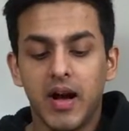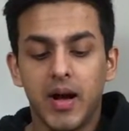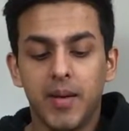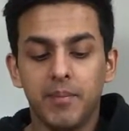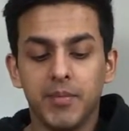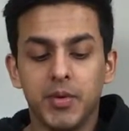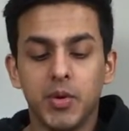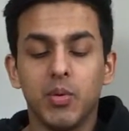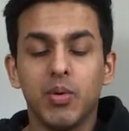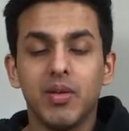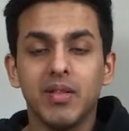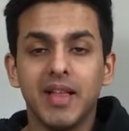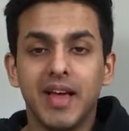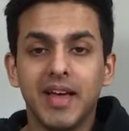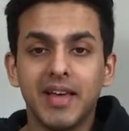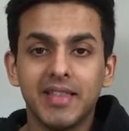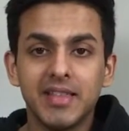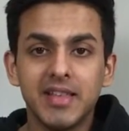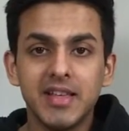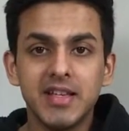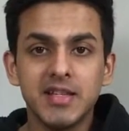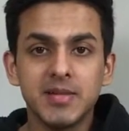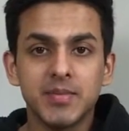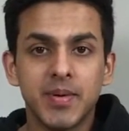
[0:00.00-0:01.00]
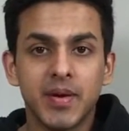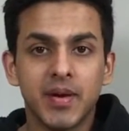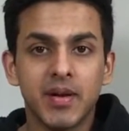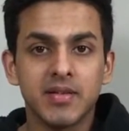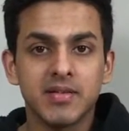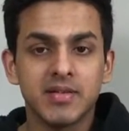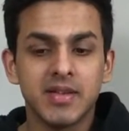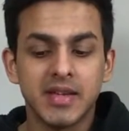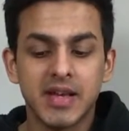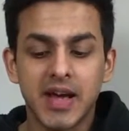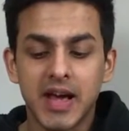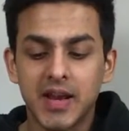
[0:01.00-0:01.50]
you will like these because
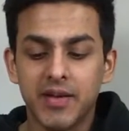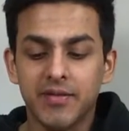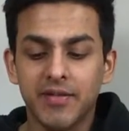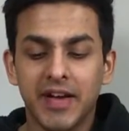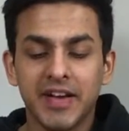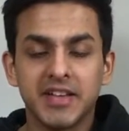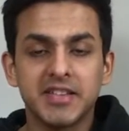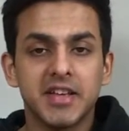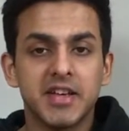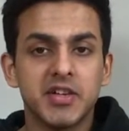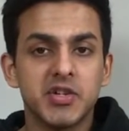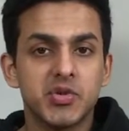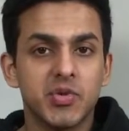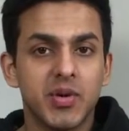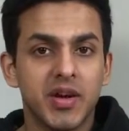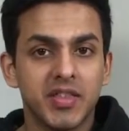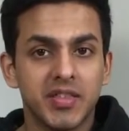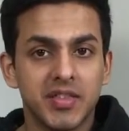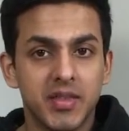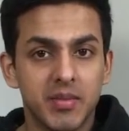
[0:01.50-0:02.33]
they kind of accentuate